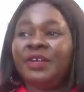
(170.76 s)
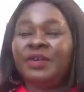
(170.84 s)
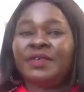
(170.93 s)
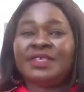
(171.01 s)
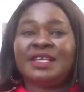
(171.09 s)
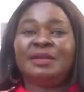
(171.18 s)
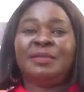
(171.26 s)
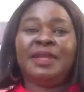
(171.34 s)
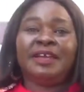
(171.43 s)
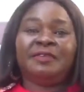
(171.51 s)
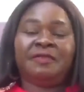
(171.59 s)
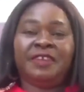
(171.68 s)
a
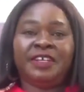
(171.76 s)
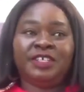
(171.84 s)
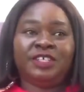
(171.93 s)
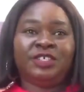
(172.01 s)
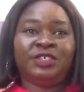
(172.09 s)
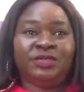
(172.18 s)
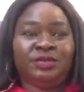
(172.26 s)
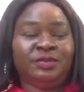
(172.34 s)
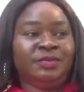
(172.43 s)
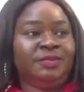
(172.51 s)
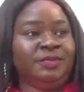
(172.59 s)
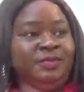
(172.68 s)
philanthropist, Chief
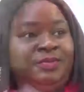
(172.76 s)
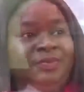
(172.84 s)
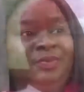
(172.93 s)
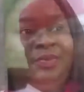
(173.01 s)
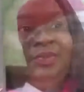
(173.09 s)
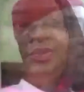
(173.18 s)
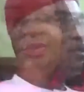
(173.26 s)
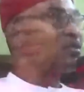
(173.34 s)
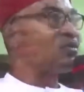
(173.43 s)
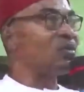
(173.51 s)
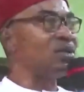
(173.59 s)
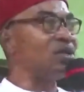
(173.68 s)
Emeka Igwe,
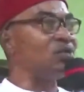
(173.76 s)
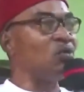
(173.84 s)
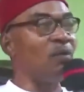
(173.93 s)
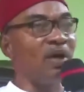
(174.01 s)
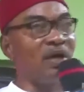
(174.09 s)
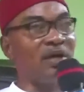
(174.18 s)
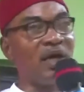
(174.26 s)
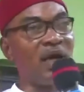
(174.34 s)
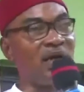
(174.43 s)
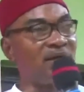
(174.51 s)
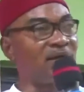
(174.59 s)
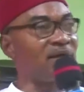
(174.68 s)
who were among the
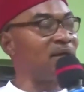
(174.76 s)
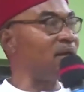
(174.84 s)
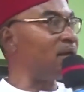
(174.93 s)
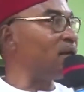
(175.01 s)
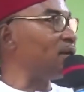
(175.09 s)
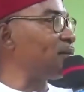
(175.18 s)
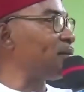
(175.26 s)
speakers